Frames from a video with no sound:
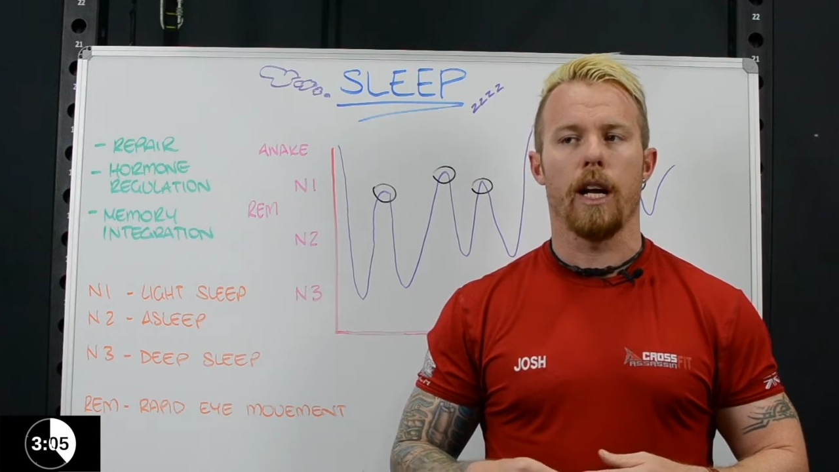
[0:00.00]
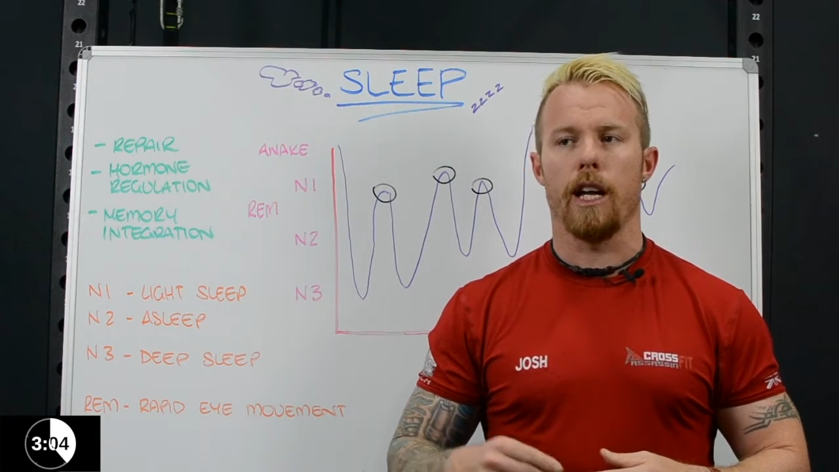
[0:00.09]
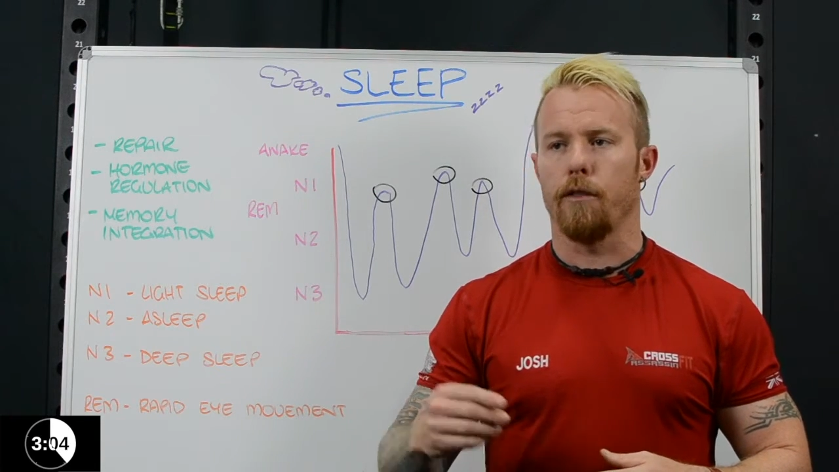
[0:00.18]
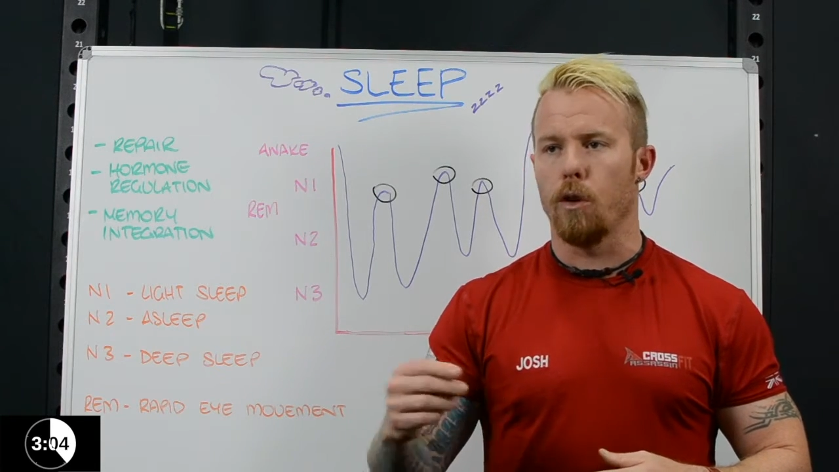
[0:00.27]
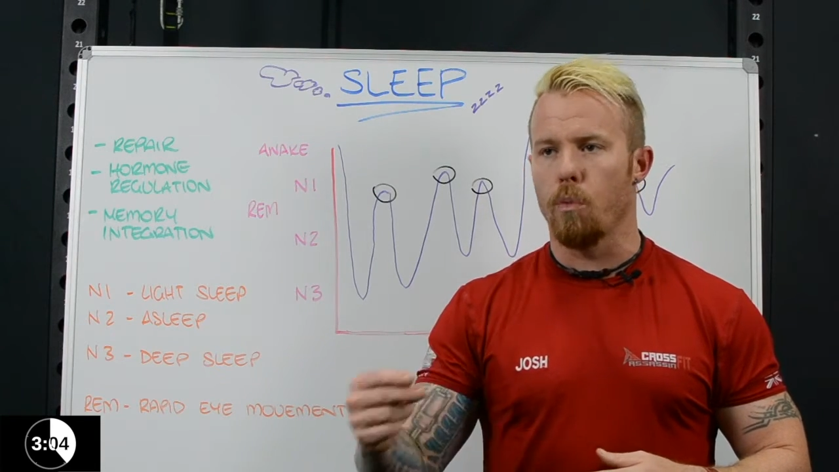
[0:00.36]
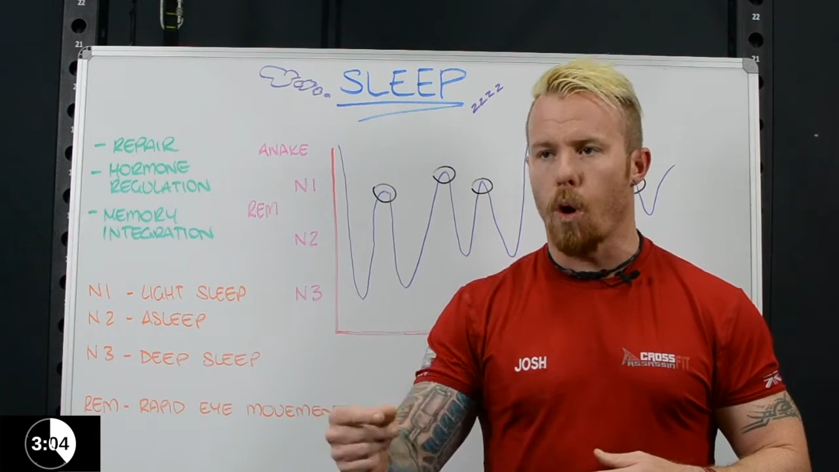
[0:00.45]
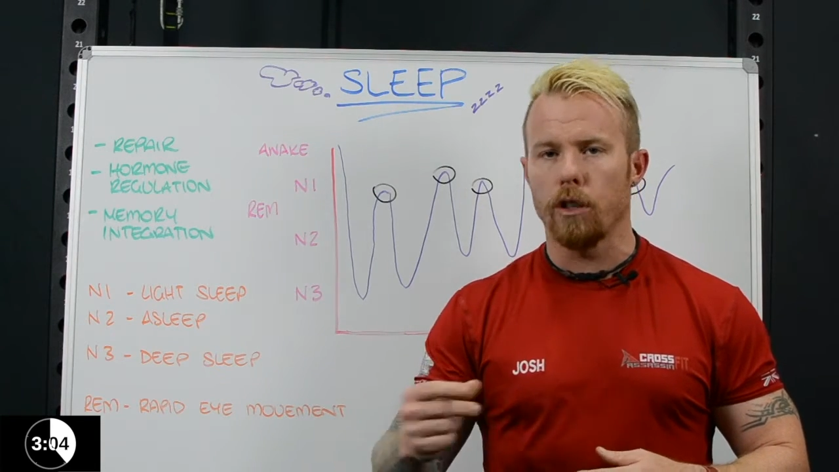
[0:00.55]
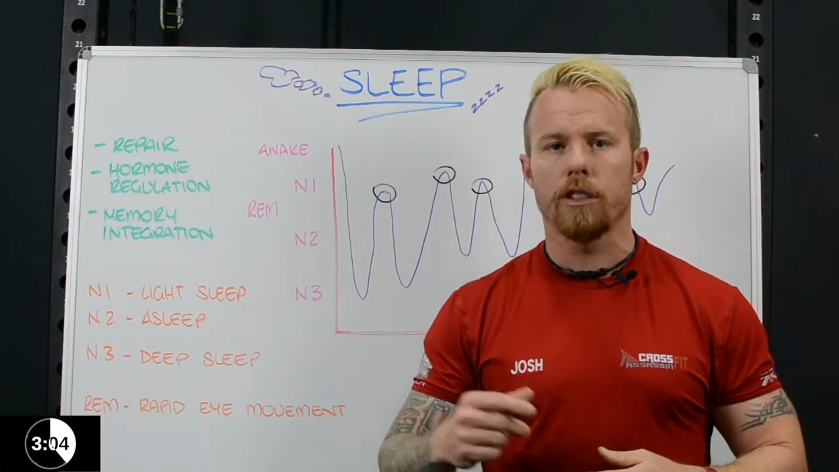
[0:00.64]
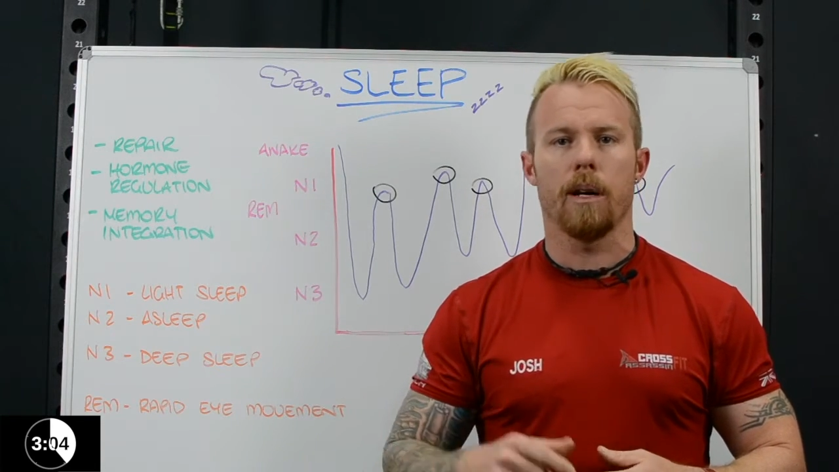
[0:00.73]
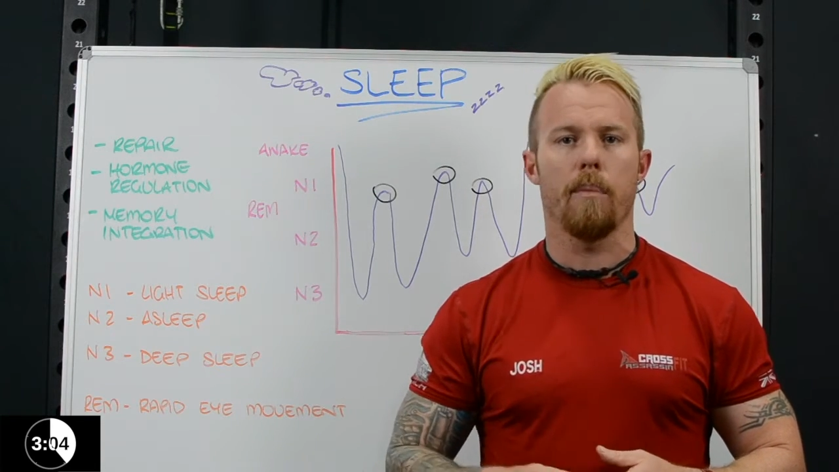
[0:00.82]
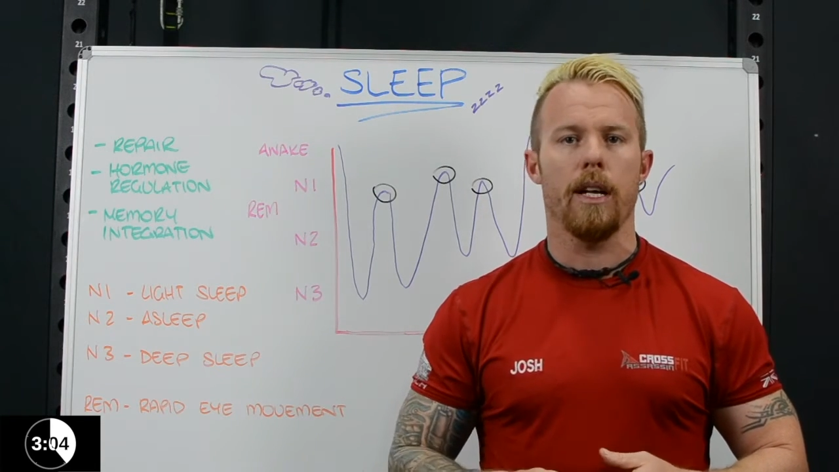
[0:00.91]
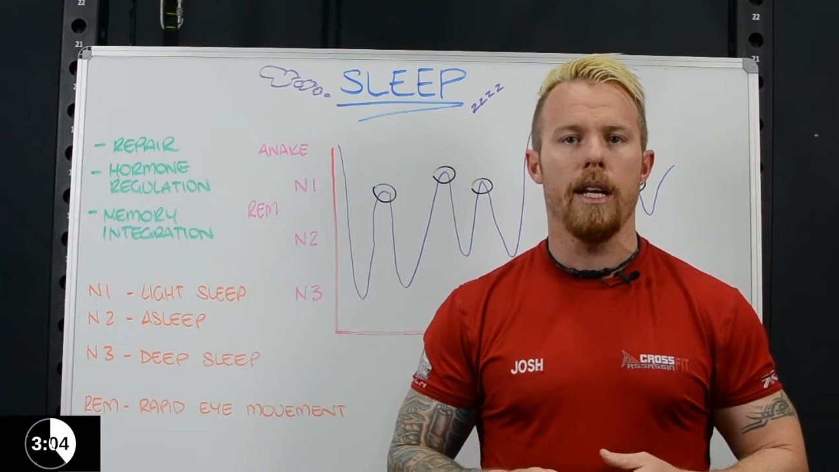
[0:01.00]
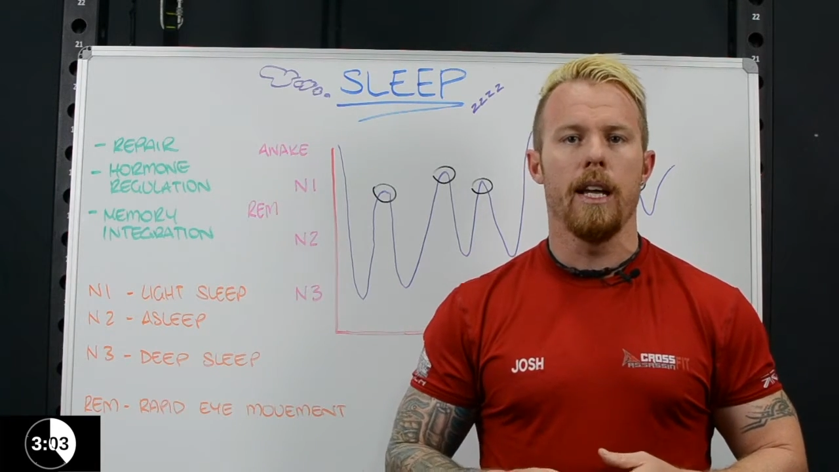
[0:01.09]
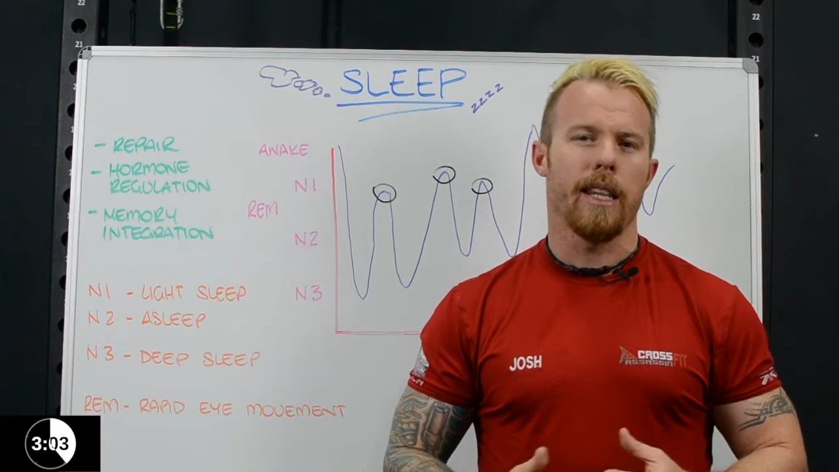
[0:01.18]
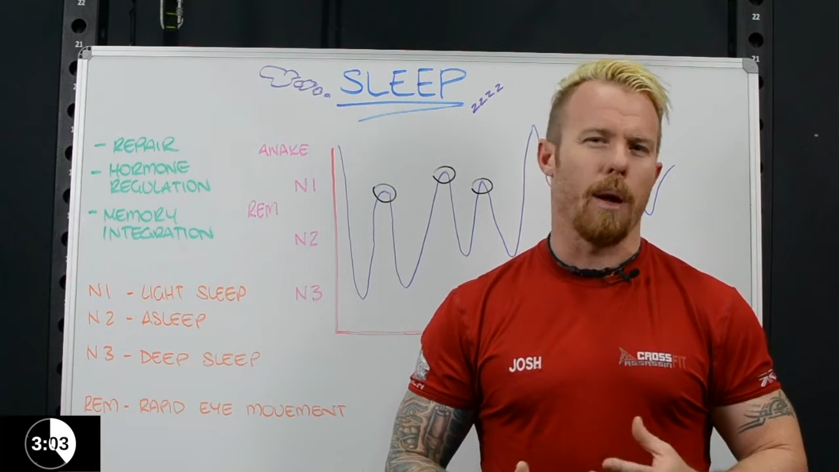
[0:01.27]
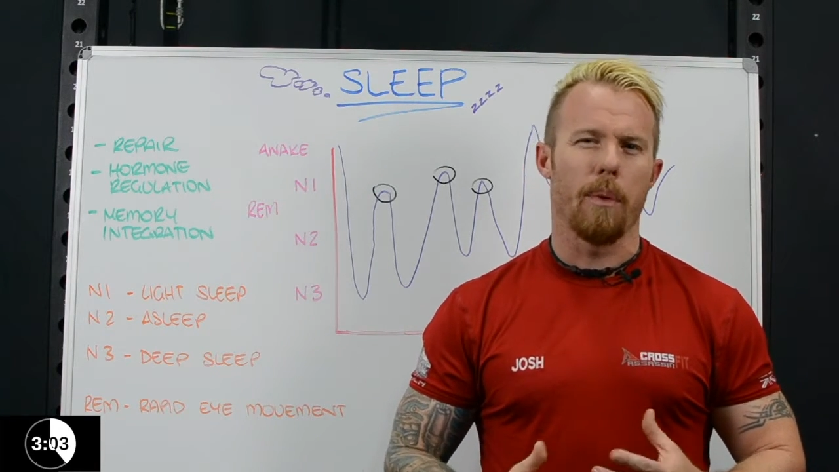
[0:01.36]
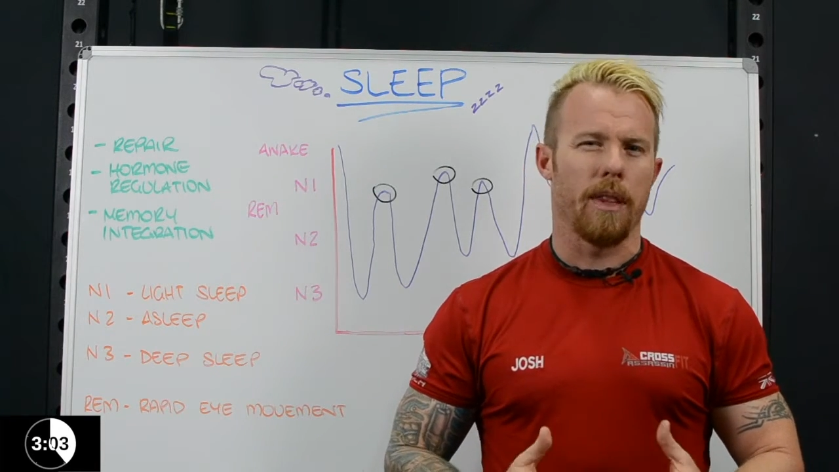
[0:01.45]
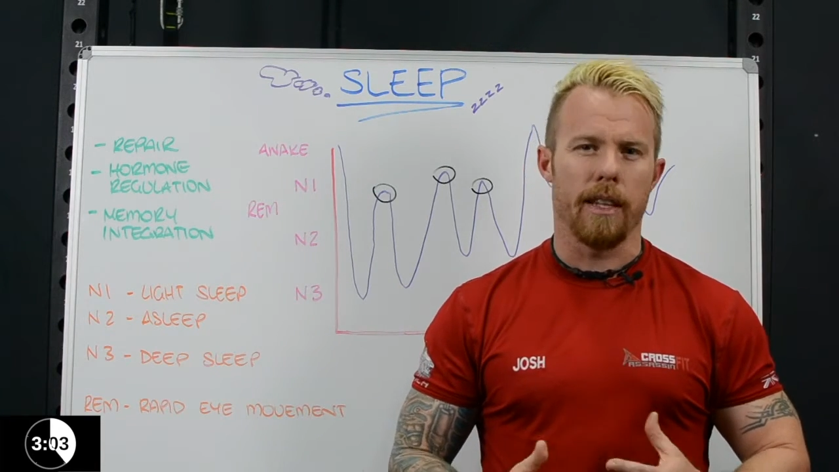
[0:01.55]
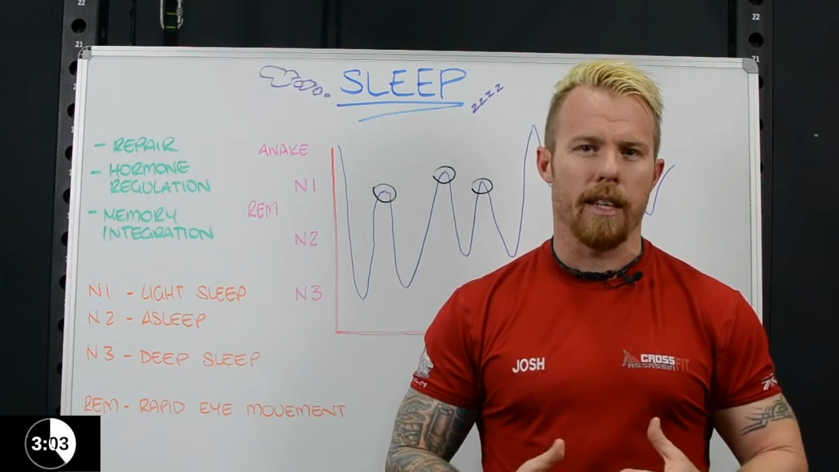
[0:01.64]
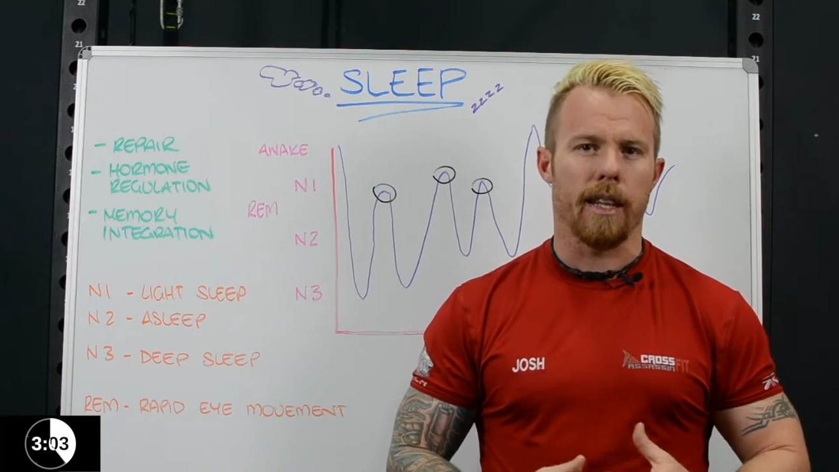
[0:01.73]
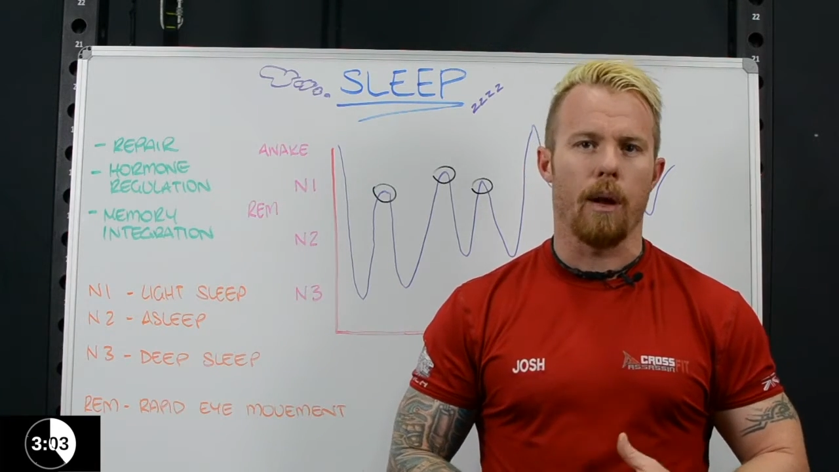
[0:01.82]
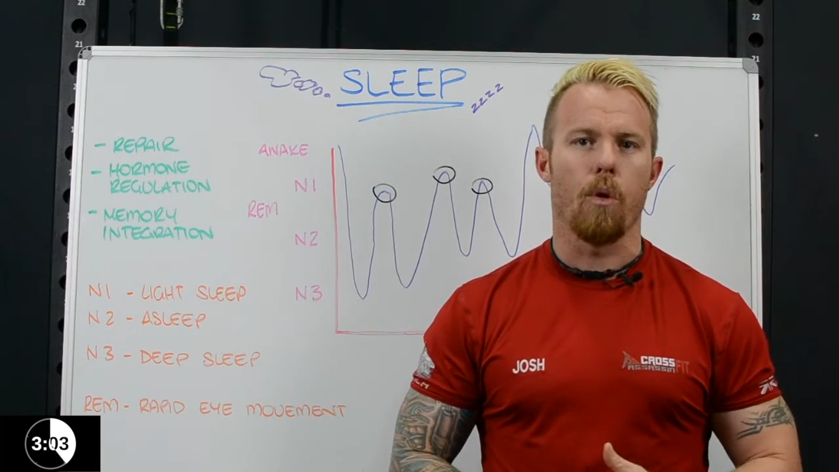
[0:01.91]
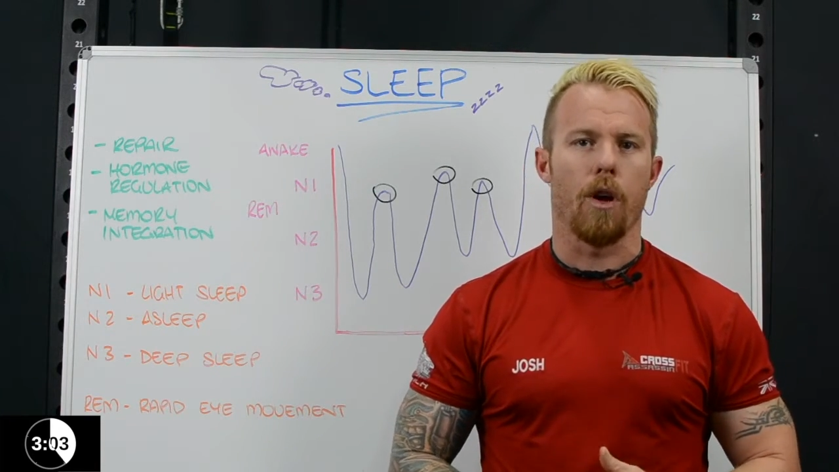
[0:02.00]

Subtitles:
where if you woke somebody, they would think that they